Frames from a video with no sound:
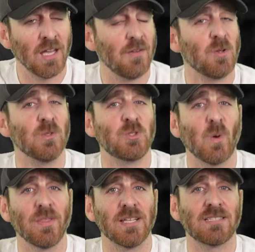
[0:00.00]
If you
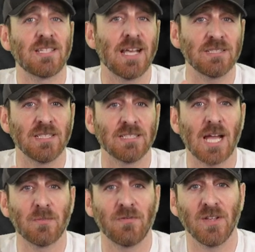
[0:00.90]
enjoyed this testing
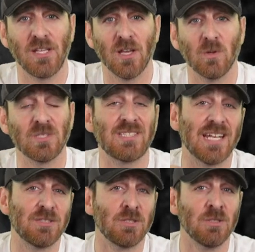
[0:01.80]
type of video,
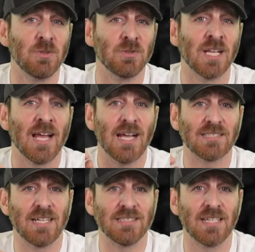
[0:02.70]
stay tuned
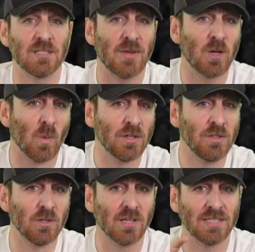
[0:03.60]
as I intend to make one
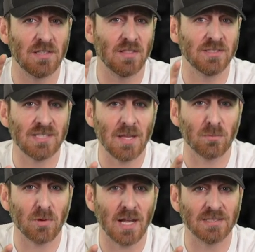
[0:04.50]
utilizing the same
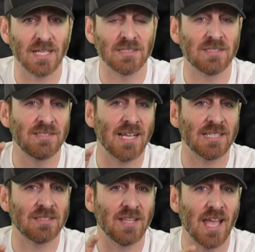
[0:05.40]
process to
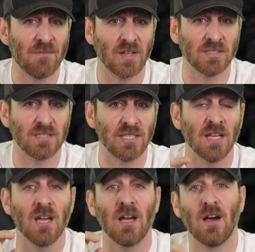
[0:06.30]
test the
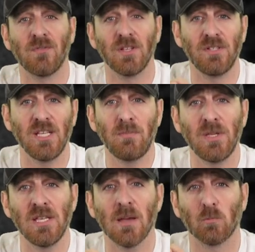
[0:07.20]
efficacy of the
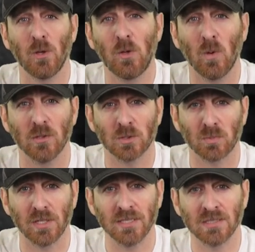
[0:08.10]
DPM recoil
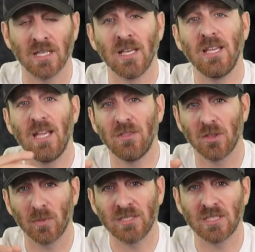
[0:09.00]
springs in
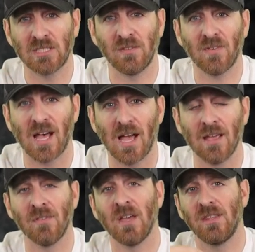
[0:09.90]
the
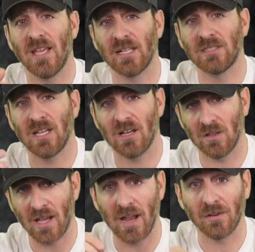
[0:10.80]
365, the
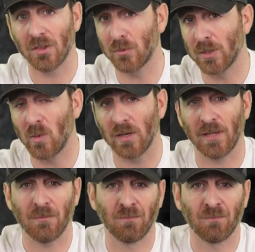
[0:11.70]
XL, and the 320.